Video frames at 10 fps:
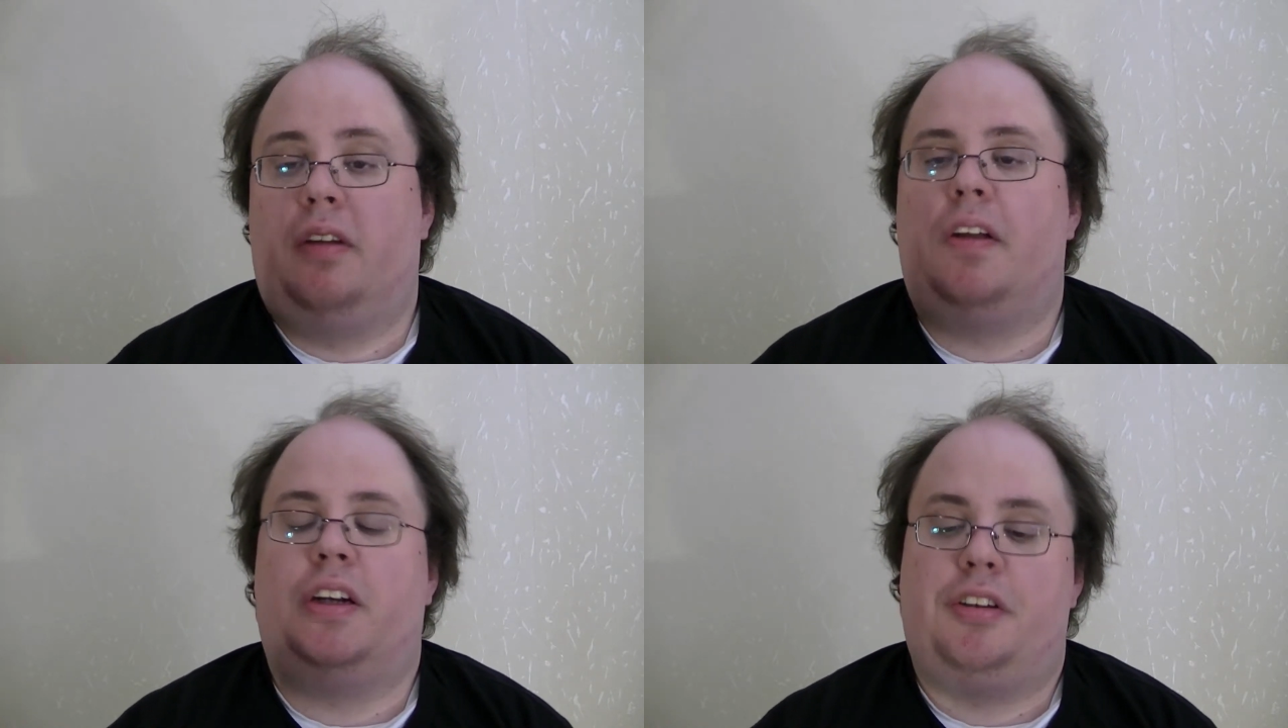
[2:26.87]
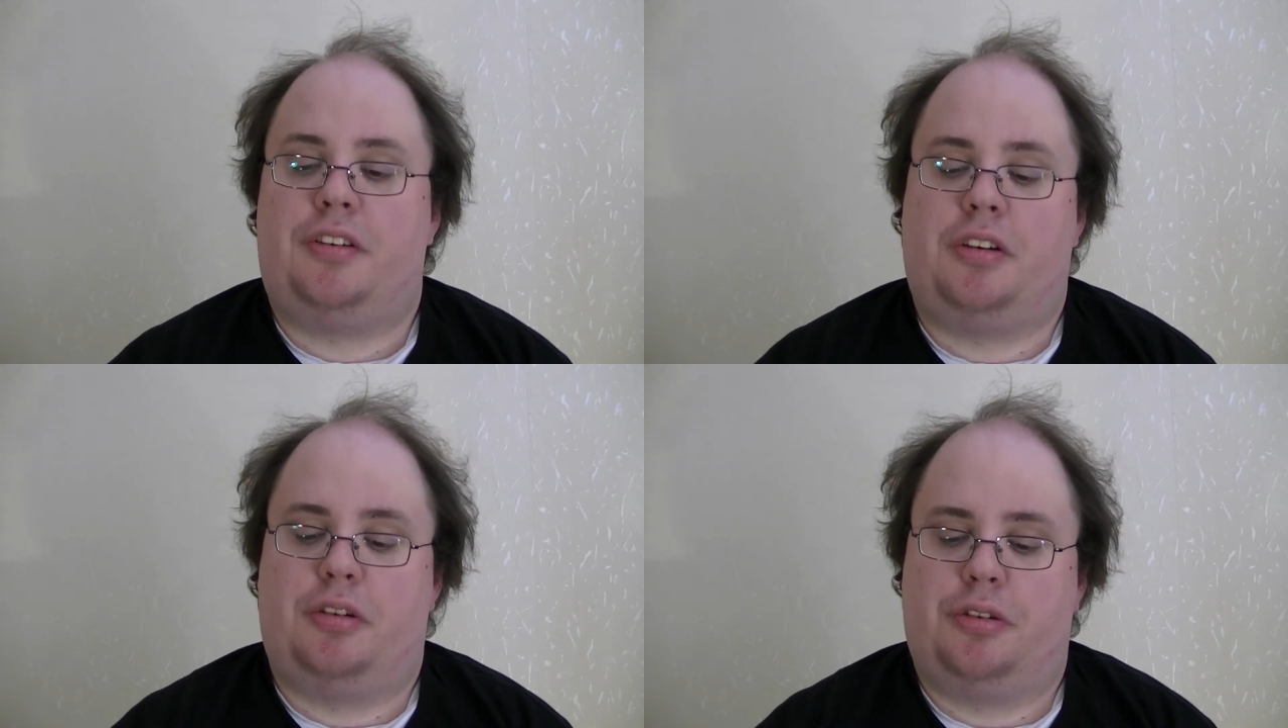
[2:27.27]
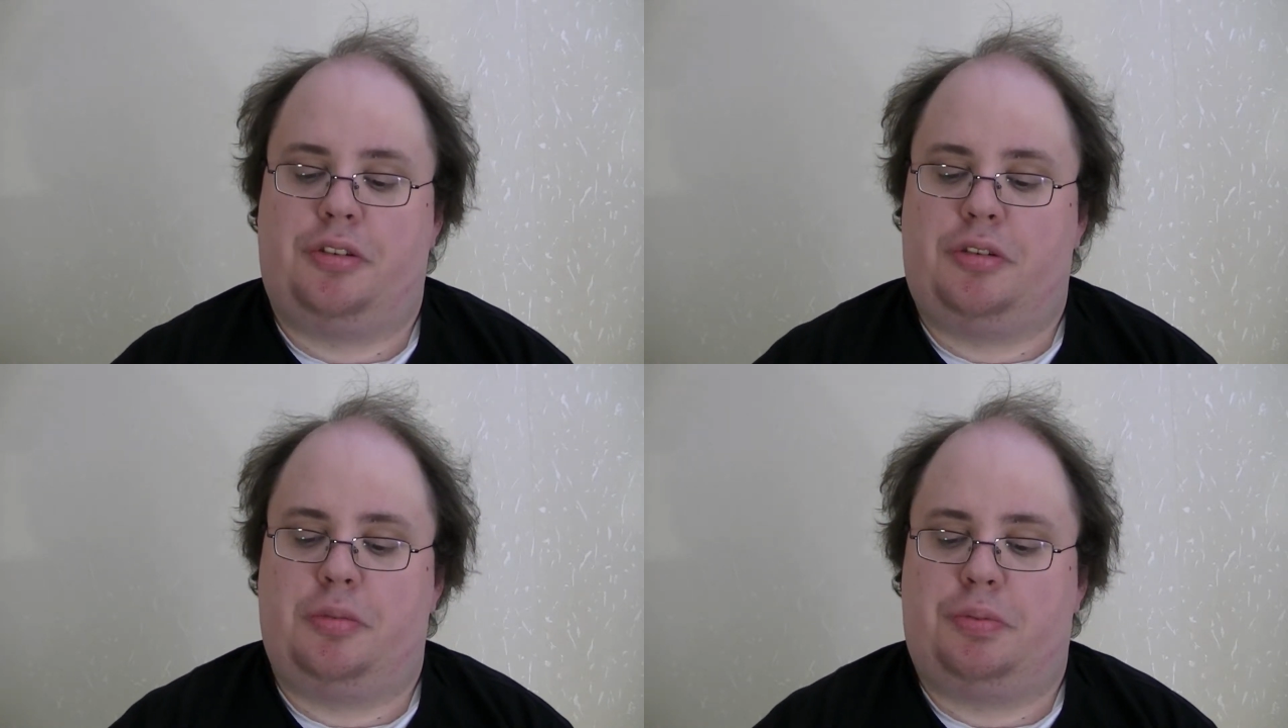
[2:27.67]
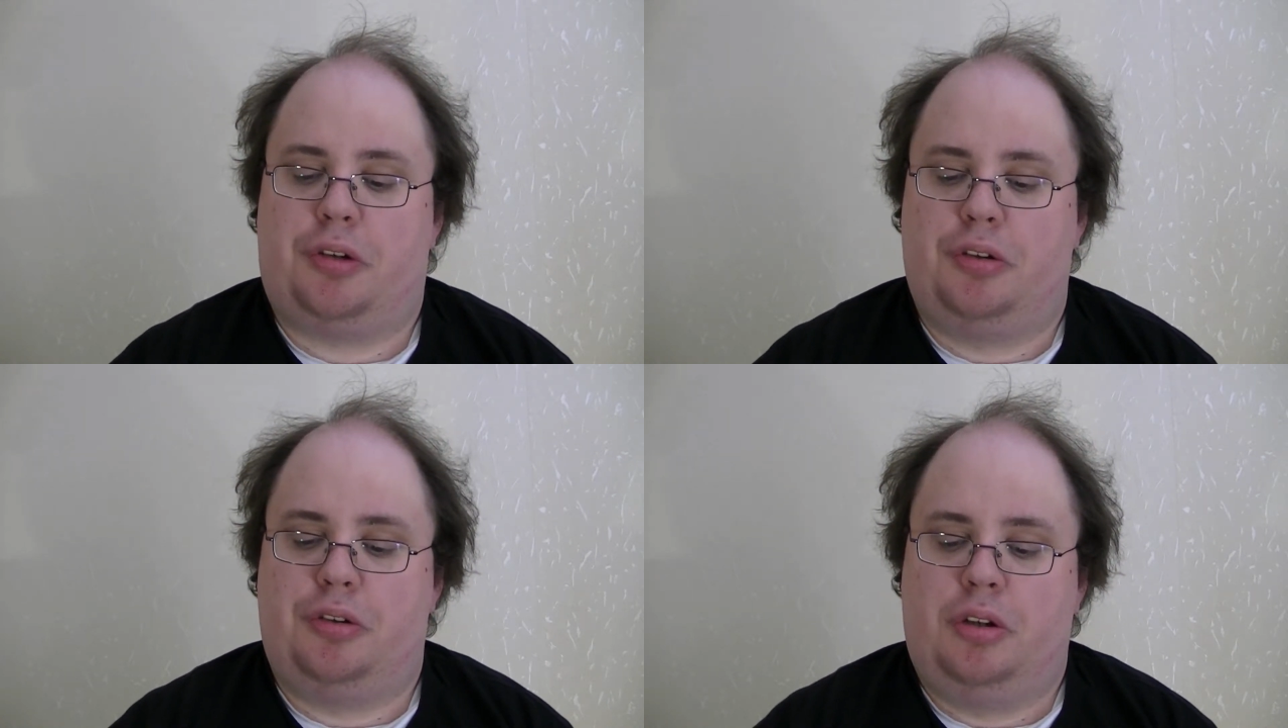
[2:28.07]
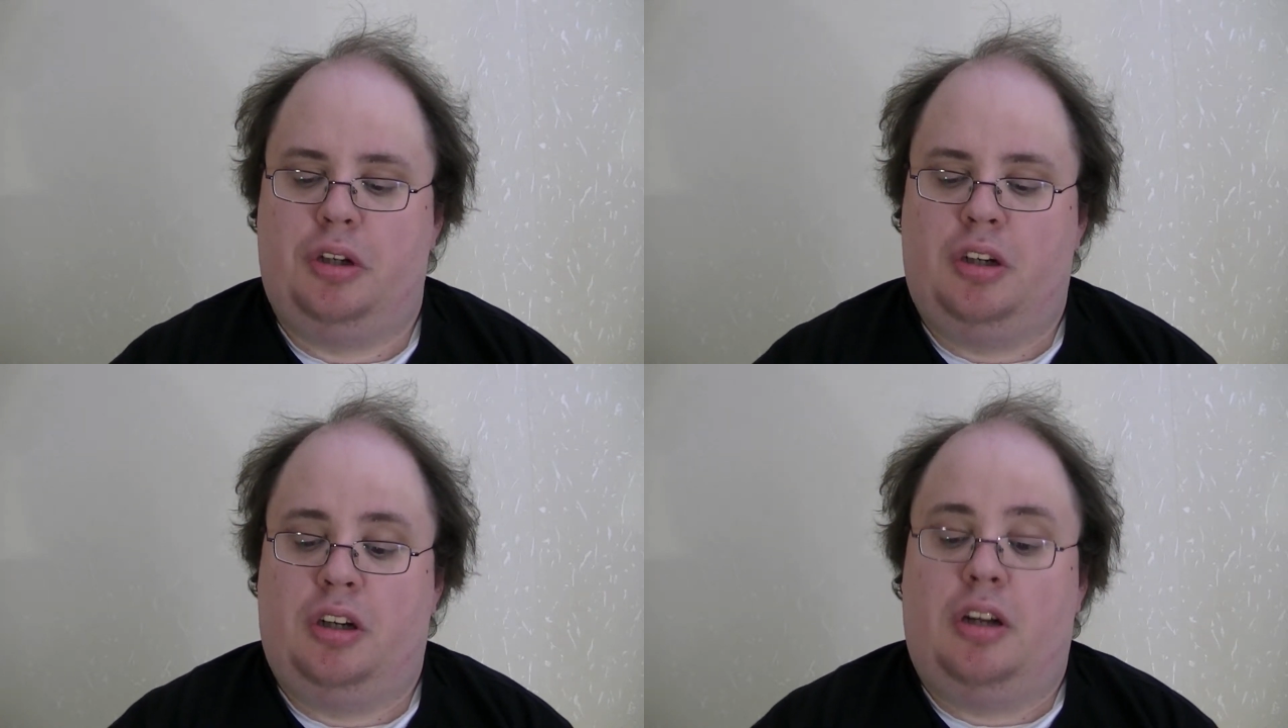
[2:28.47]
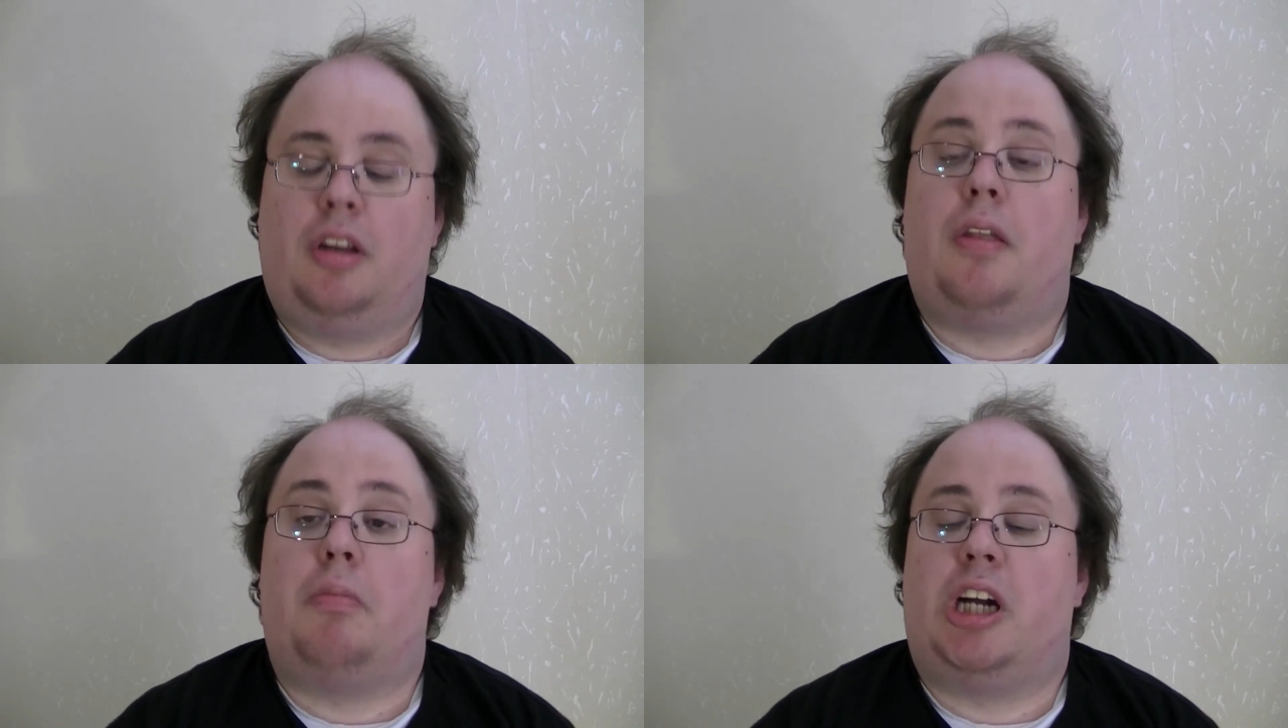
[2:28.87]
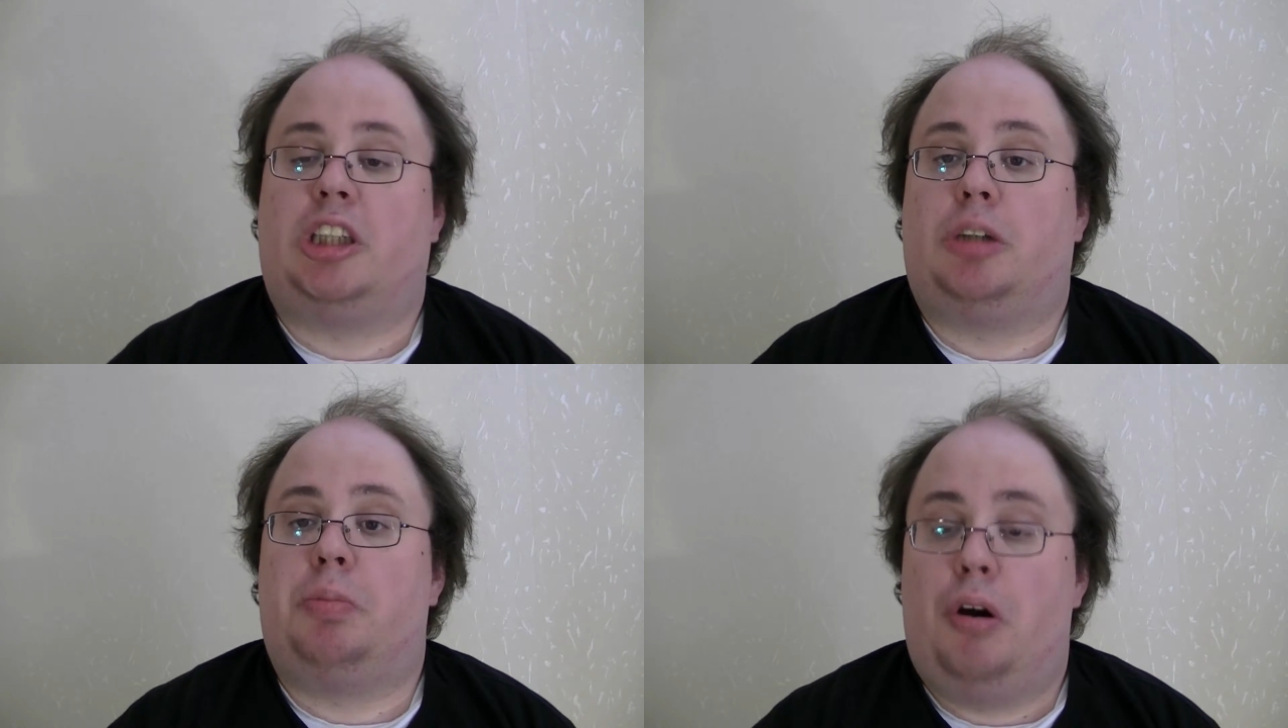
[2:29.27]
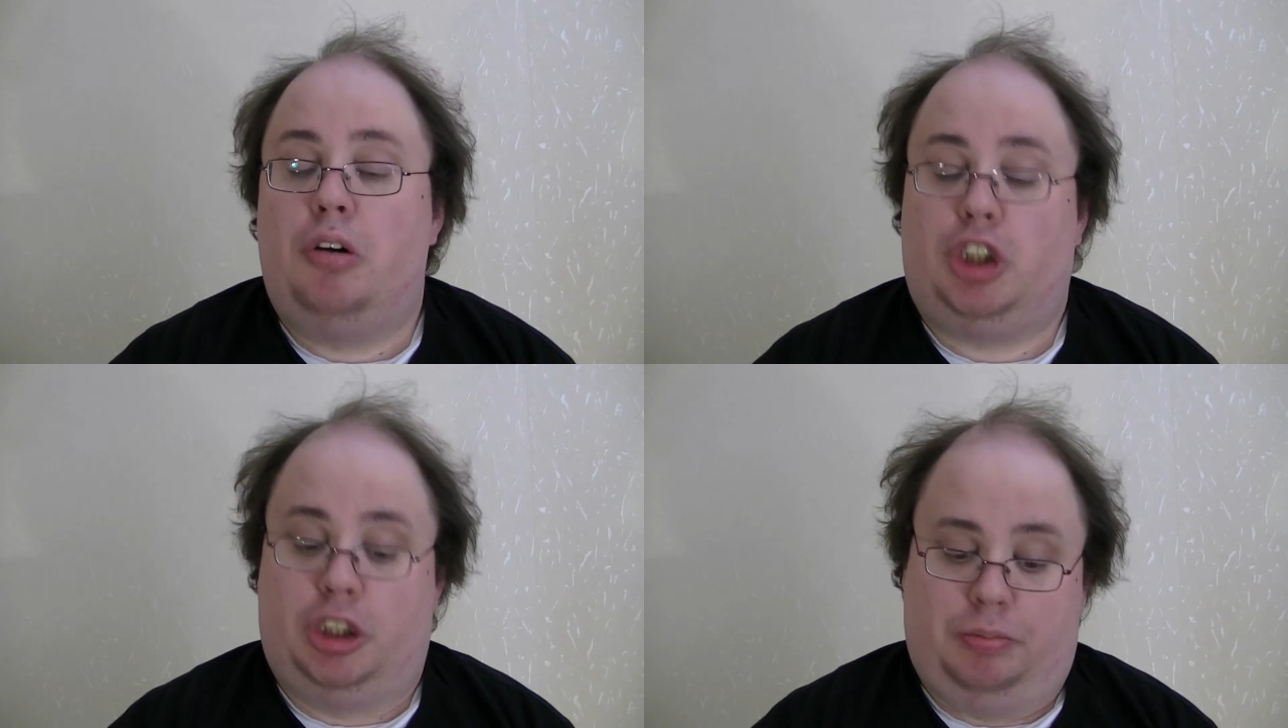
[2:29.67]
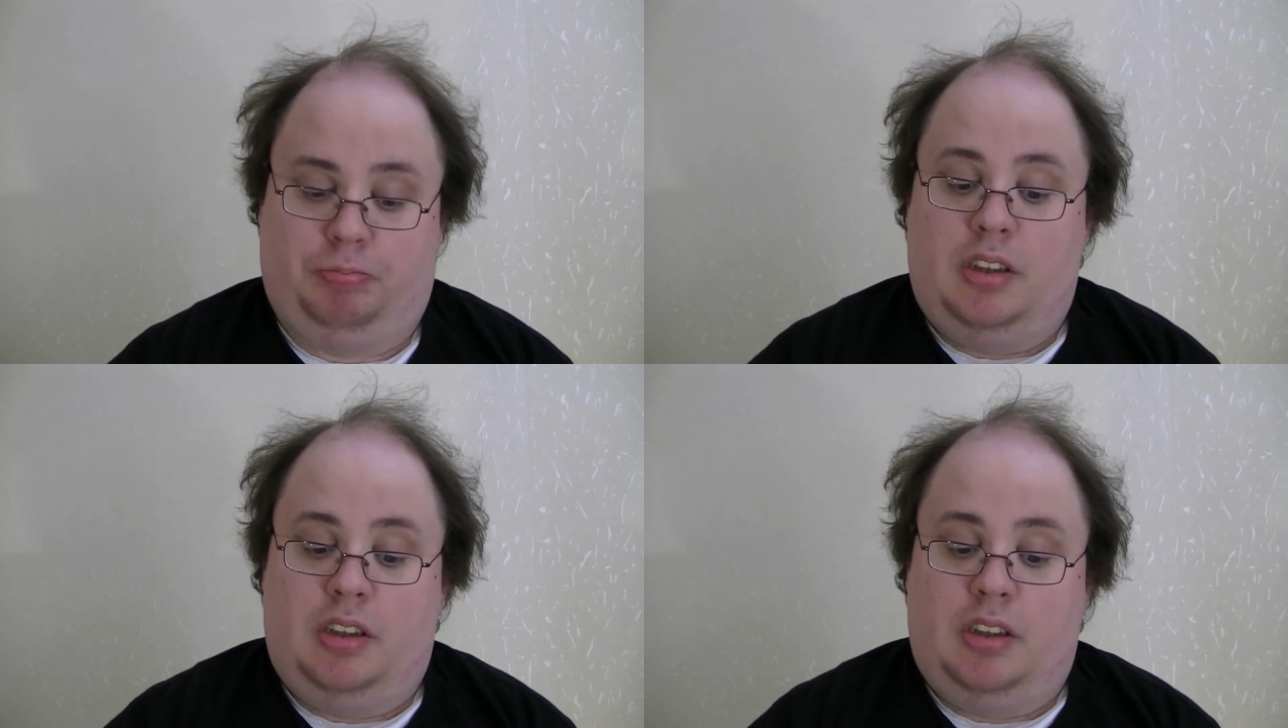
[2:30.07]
that is used to brew the magic potion.